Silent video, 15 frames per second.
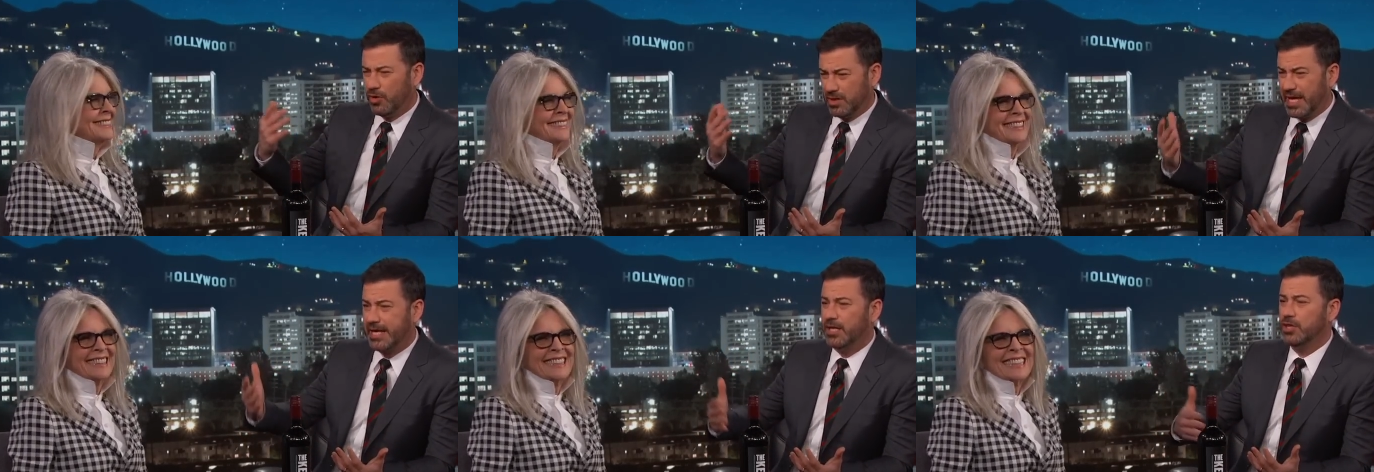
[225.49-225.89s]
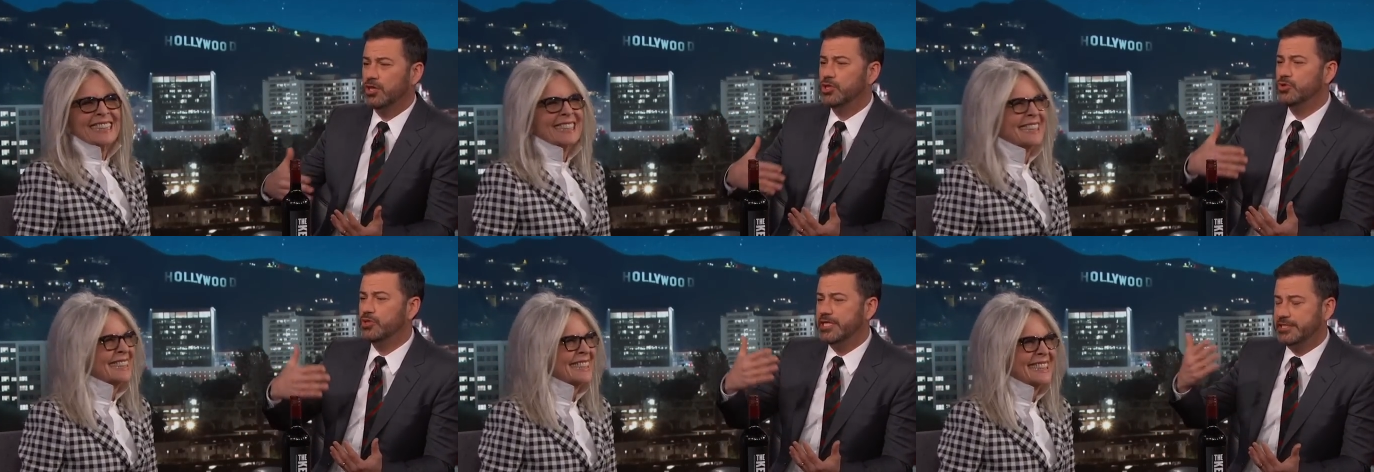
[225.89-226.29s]
Speaker 1: like a
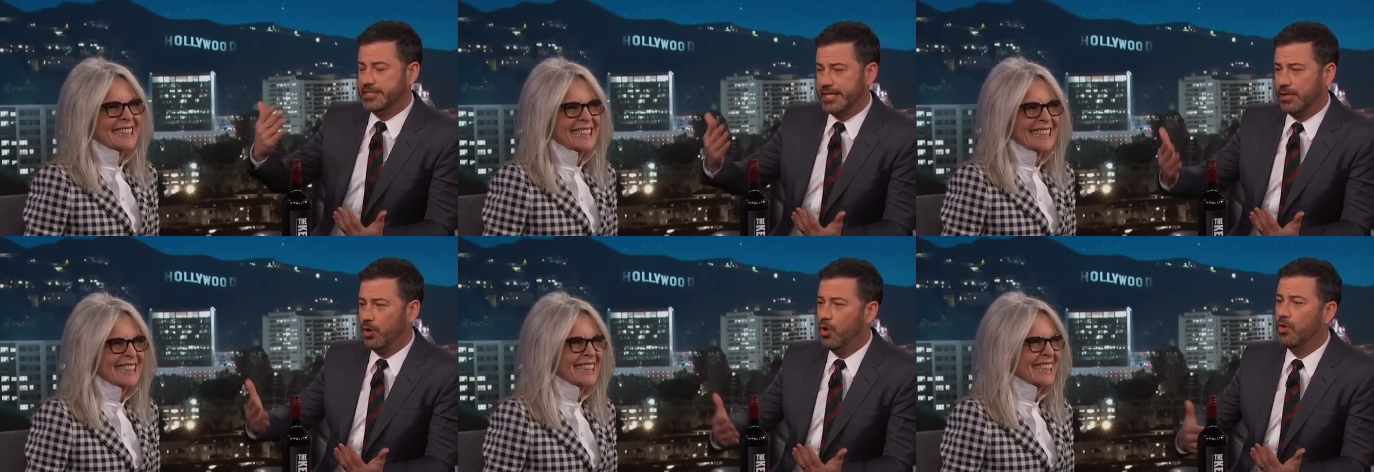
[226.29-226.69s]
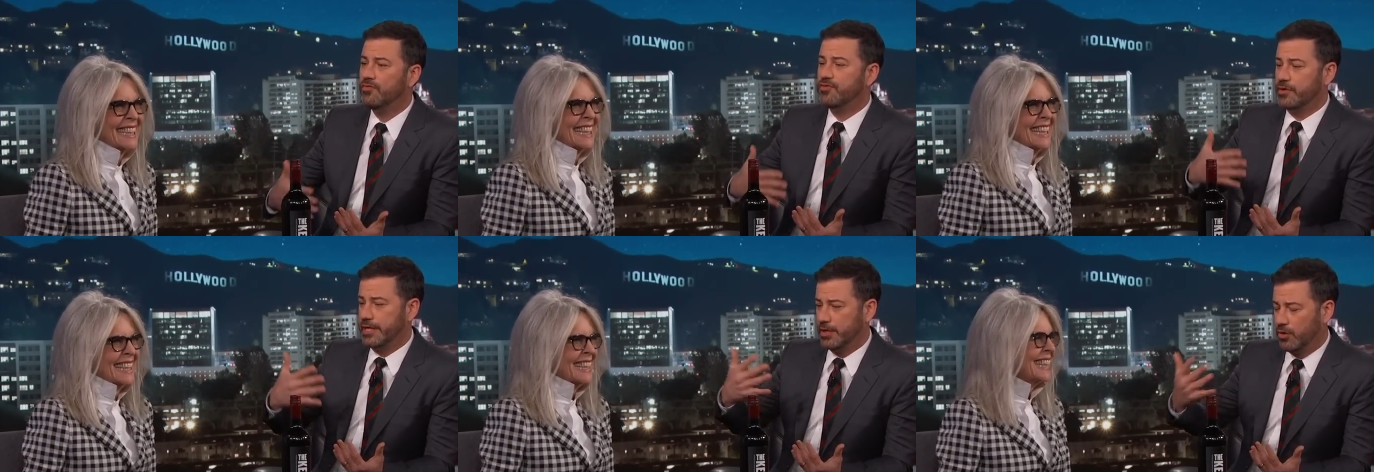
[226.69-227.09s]
lunatic,
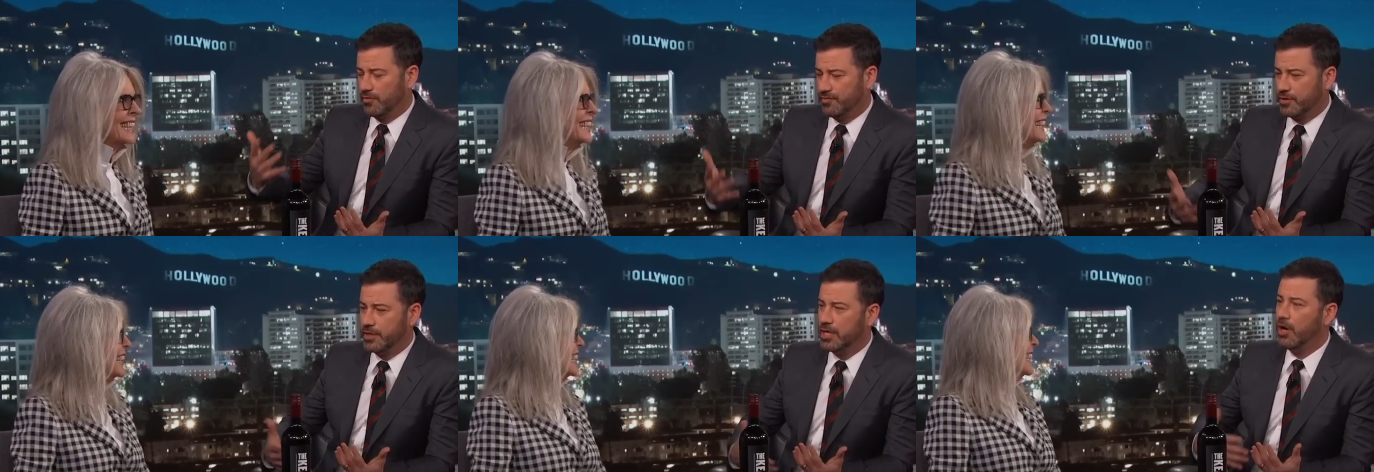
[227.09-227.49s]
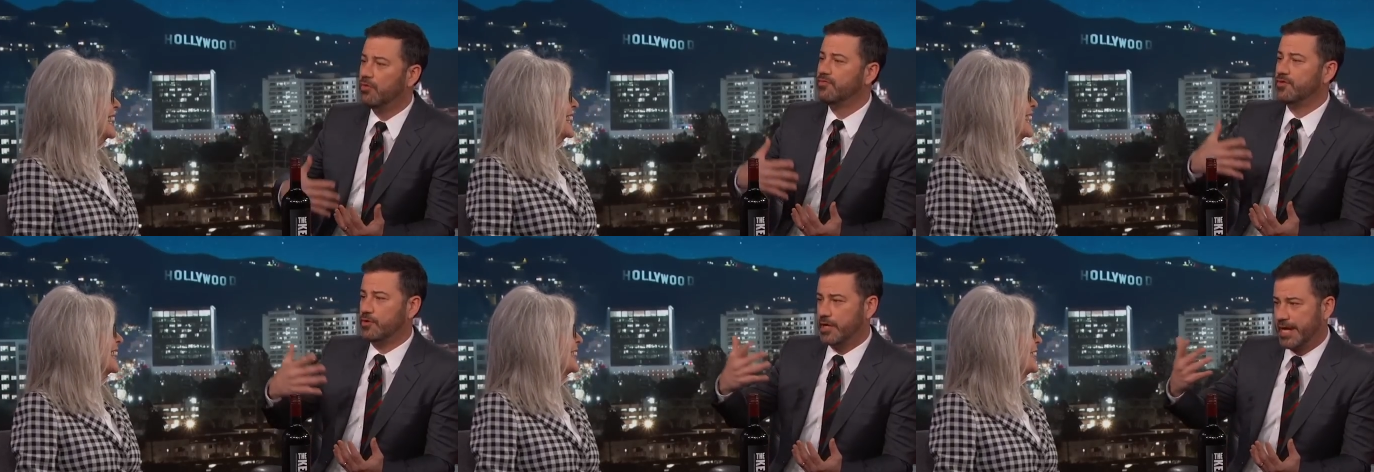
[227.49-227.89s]
over and over and
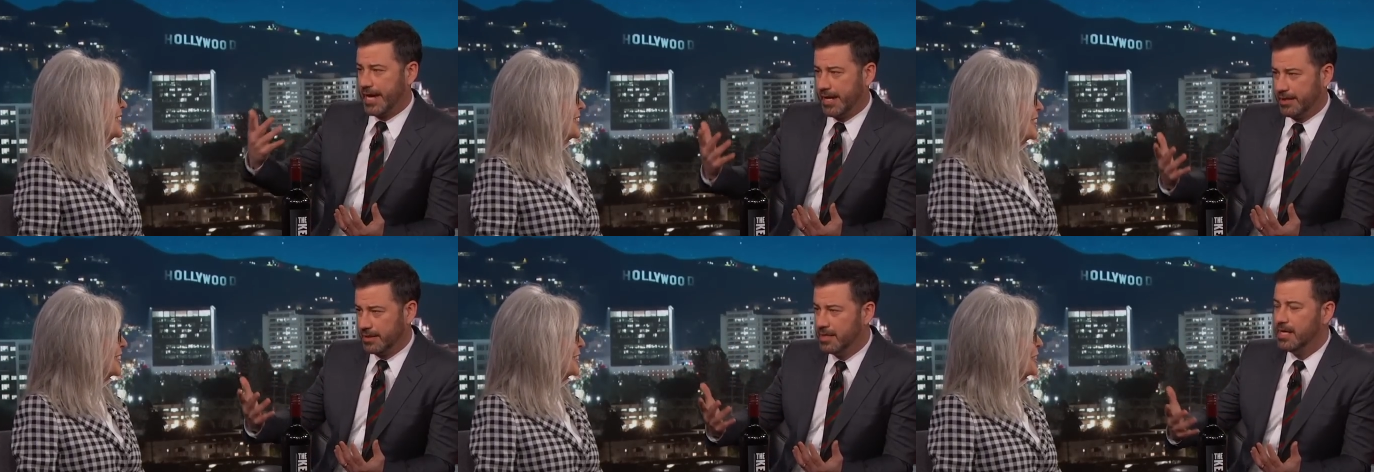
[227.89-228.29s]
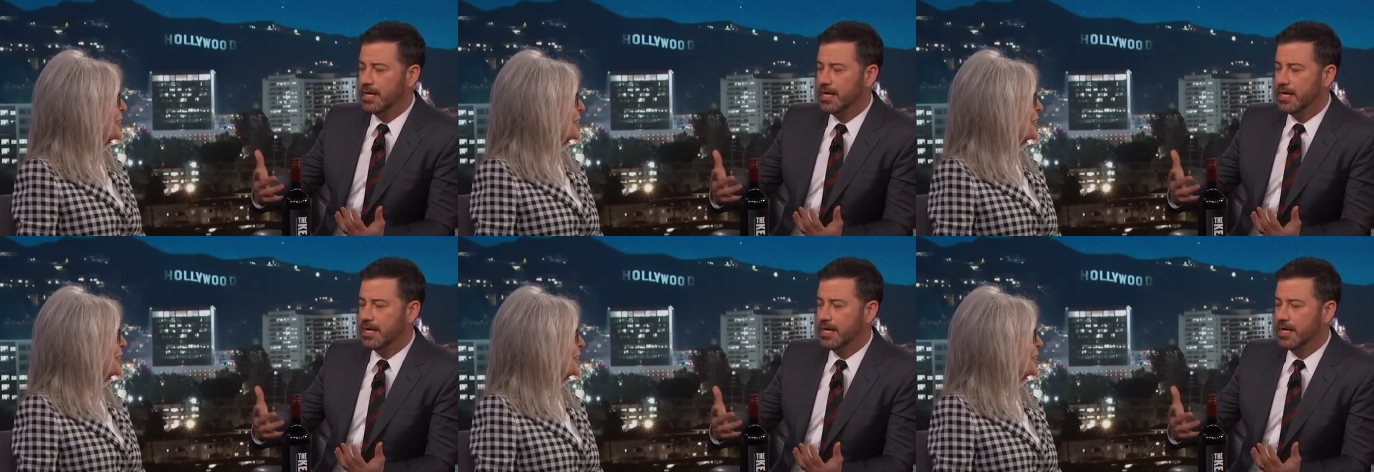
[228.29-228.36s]
over again.